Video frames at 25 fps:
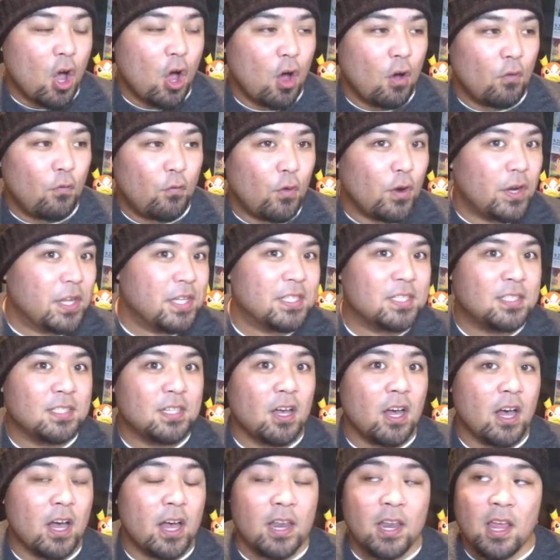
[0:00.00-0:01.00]
of what he's
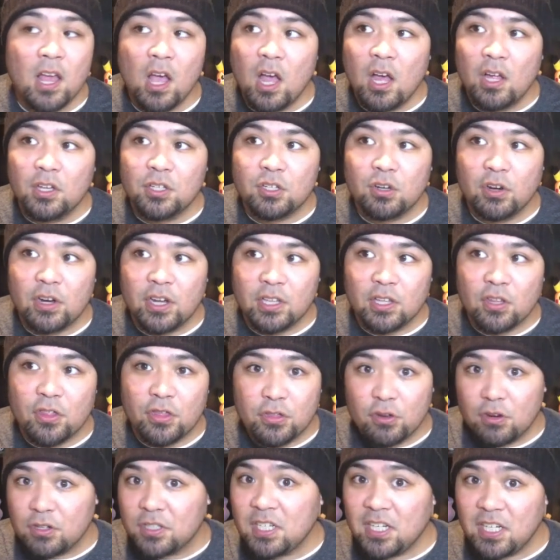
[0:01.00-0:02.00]
done during the
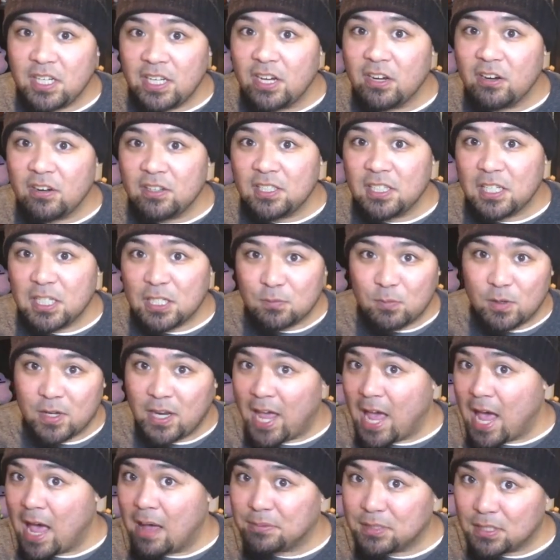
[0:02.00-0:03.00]
13 years he's been
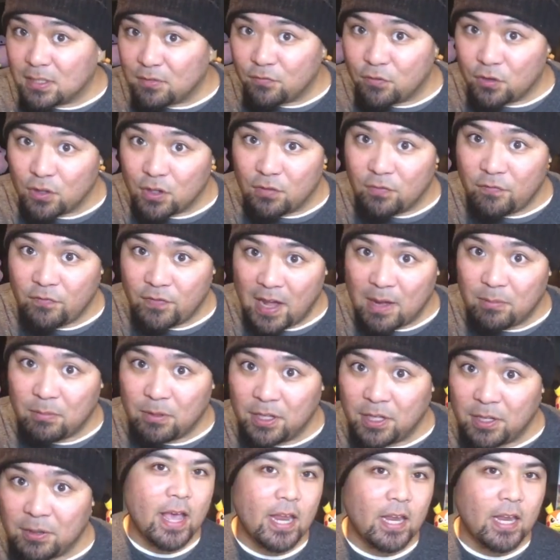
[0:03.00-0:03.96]
absent for the family.